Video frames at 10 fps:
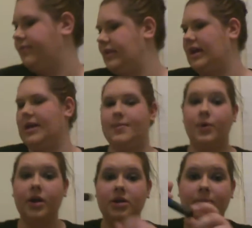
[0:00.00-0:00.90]

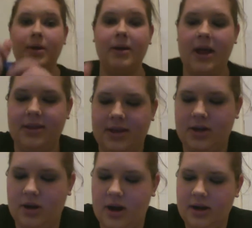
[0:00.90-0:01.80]
eyeliner
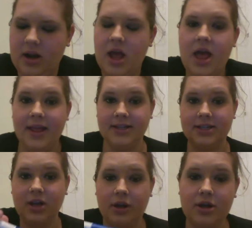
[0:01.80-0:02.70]
on. This is
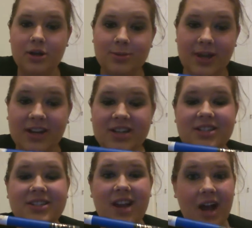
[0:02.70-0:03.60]
called the Oops Liner. It does
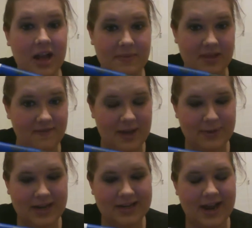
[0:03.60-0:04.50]
not come in the
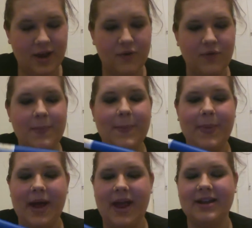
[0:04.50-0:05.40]
5-minute tie over,
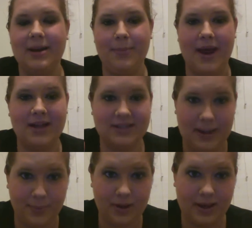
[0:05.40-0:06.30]
but I did buy it
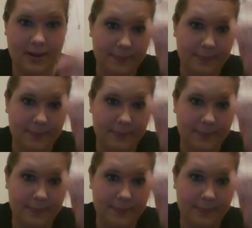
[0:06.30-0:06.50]
separately.